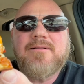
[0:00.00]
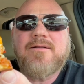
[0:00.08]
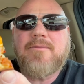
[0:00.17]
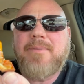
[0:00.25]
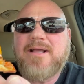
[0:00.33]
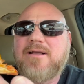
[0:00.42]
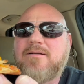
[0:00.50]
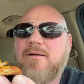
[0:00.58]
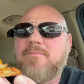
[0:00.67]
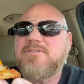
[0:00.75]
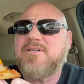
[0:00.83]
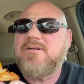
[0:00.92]
Little bacon
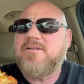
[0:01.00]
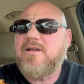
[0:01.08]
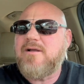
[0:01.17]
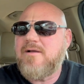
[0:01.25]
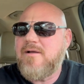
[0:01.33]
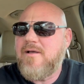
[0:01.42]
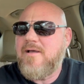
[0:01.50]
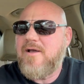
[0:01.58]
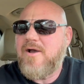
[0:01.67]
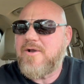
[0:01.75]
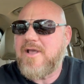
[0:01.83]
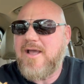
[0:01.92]
crumbles here and there?
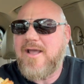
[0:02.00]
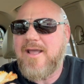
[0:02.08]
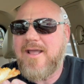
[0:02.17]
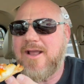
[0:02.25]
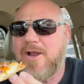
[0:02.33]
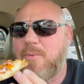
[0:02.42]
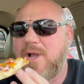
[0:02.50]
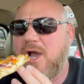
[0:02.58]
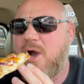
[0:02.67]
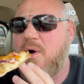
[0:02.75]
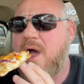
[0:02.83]
Okay, here we go.